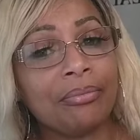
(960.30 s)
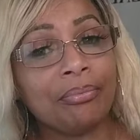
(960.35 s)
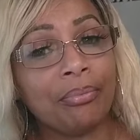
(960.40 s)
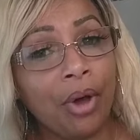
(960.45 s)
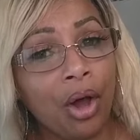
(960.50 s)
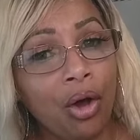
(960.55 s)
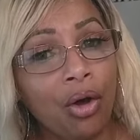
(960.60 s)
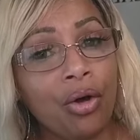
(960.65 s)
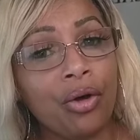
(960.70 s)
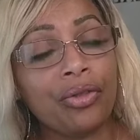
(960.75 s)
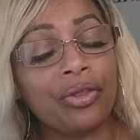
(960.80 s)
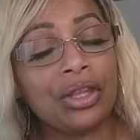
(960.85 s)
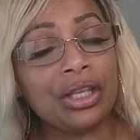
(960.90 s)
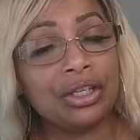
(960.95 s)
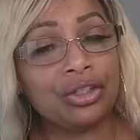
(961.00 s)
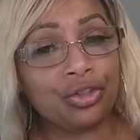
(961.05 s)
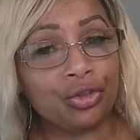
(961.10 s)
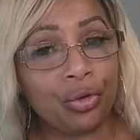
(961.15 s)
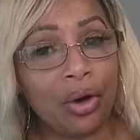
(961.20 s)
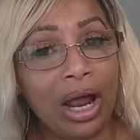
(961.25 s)
on these
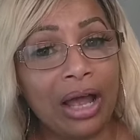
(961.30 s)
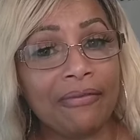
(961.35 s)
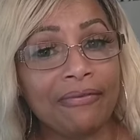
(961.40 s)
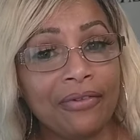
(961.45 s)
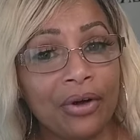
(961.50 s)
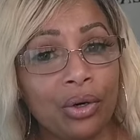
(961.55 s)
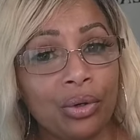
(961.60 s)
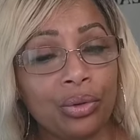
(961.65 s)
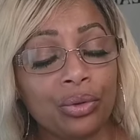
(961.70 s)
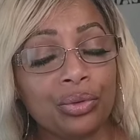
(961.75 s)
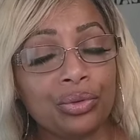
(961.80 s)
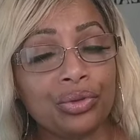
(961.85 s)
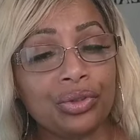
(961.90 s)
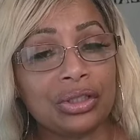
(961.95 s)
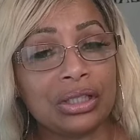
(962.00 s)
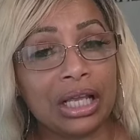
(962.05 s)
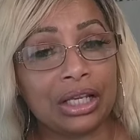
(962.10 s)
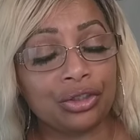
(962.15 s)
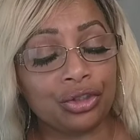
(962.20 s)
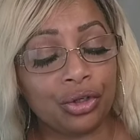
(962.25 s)
trifolds
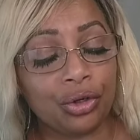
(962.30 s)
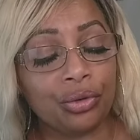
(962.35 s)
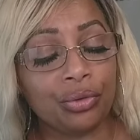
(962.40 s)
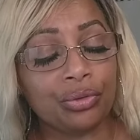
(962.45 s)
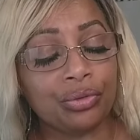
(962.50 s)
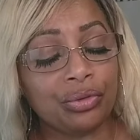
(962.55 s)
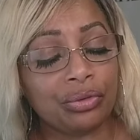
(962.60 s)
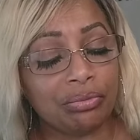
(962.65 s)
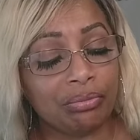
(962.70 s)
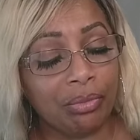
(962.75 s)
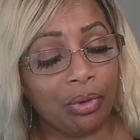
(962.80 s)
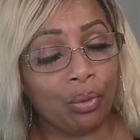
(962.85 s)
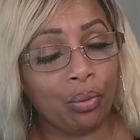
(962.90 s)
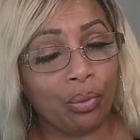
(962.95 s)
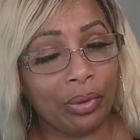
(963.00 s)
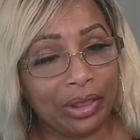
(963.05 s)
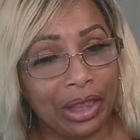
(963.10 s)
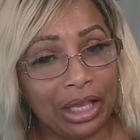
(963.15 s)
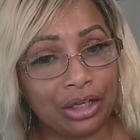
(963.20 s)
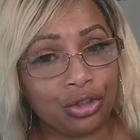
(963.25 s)
that shows
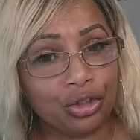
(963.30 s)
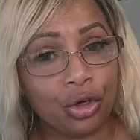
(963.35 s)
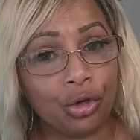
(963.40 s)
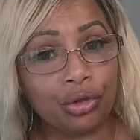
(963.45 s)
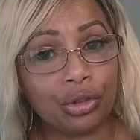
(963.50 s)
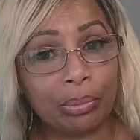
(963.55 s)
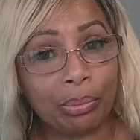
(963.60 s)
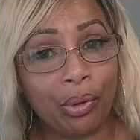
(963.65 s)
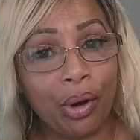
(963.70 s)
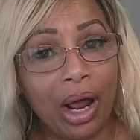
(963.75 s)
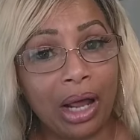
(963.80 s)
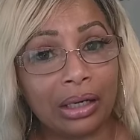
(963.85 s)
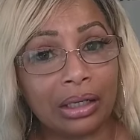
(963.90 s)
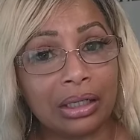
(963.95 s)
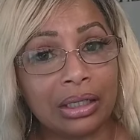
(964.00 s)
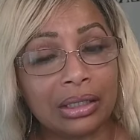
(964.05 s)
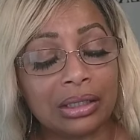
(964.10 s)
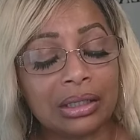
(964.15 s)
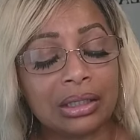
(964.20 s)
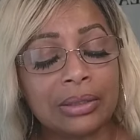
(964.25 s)
that showed the
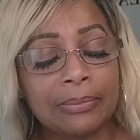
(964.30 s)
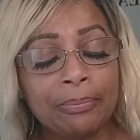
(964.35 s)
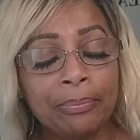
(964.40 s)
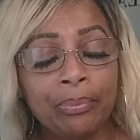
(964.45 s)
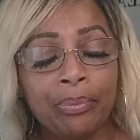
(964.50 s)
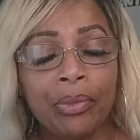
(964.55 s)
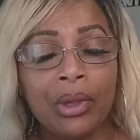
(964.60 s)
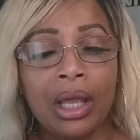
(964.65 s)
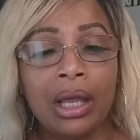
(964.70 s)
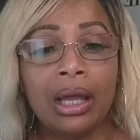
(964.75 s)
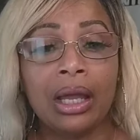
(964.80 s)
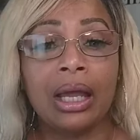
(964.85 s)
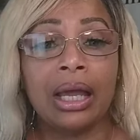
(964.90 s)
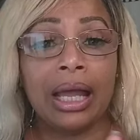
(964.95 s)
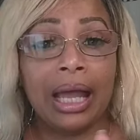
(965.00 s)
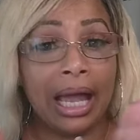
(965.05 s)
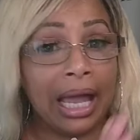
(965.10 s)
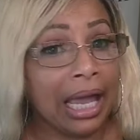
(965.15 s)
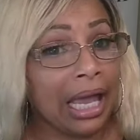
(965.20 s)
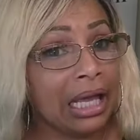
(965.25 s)
products.
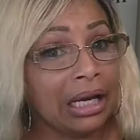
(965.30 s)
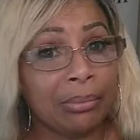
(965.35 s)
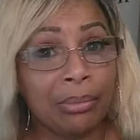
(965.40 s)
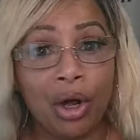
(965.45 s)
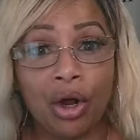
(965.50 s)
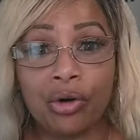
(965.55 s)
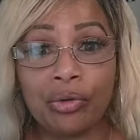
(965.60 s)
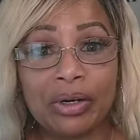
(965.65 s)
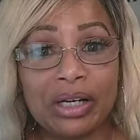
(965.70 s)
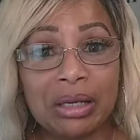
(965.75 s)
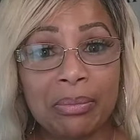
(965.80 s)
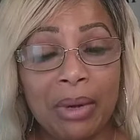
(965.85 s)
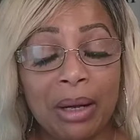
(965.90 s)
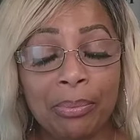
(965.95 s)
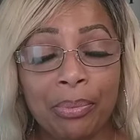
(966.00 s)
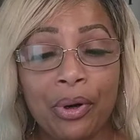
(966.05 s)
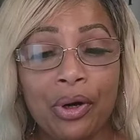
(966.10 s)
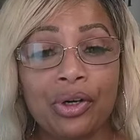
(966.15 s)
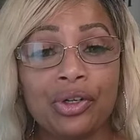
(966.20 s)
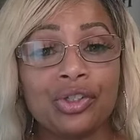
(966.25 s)
I had them already in my
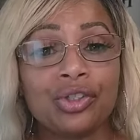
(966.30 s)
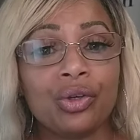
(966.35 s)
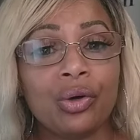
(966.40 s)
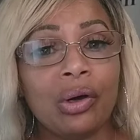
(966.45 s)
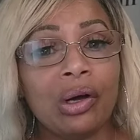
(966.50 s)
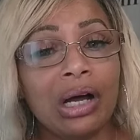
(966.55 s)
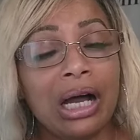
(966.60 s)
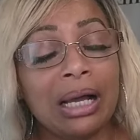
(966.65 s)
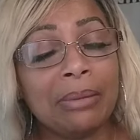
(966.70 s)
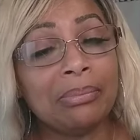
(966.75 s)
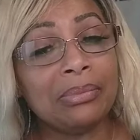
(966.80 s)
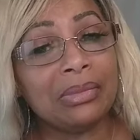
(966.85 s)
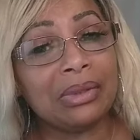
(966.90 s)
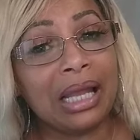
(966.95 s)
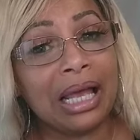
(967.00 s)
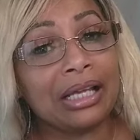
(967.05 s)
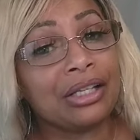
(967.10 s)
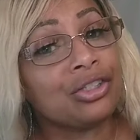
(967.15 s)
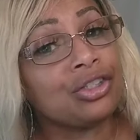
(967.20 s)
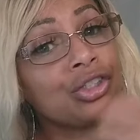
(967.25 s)
purse, so I'm
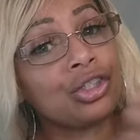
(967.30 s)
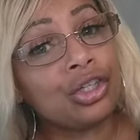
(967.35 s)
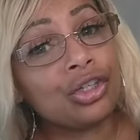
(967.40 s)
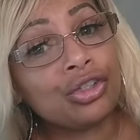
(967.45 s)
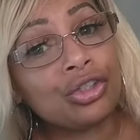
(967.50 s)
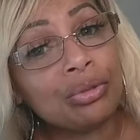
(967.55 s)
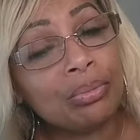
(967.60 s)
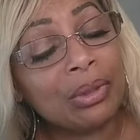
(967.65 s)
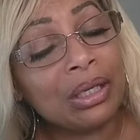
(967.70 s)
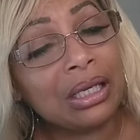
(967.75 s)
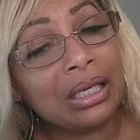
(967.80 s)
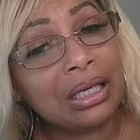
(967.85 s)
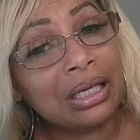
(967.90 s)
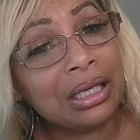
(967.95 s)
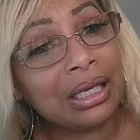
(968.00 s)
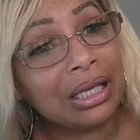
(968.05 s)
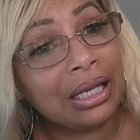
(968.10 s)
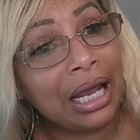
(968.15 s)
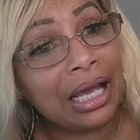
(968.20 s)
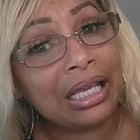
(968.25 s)
like, "Excuse me,
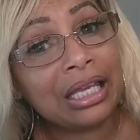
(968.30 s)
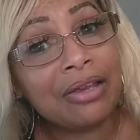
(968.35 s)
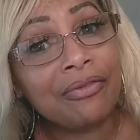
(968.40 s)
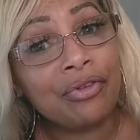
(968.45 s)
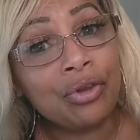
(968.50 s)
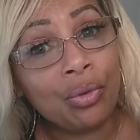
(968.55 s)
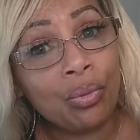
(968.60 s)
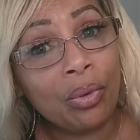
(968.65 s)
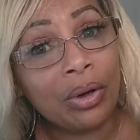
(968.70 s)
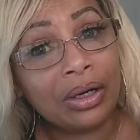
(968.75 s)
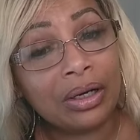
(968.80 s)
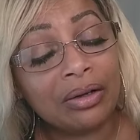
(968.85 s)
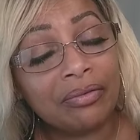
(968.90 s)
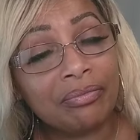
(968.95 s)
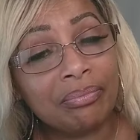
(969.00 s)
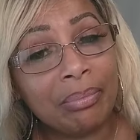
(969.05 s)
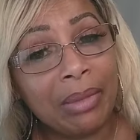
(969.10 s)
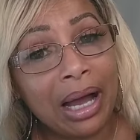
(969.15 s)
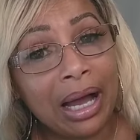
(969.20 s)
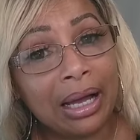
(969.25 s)
can I give you one of
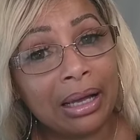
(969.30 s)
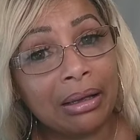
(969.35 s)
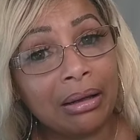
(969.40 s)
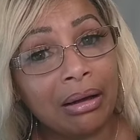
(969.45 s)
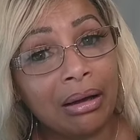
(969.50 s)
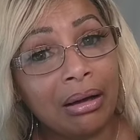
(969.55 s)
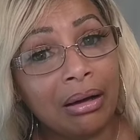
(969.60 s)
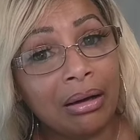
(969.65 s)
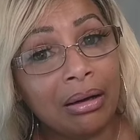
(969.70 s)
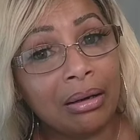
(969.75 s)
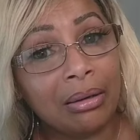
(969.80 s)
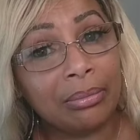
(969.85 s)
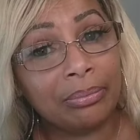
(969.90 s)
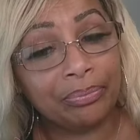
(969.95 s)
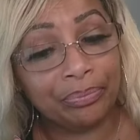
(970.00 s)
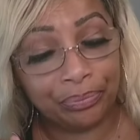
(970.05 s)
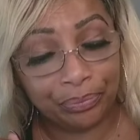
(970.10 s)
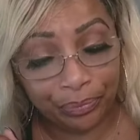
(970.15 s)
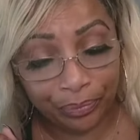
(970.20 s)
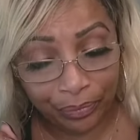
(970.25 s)
my
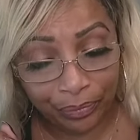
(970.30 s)
um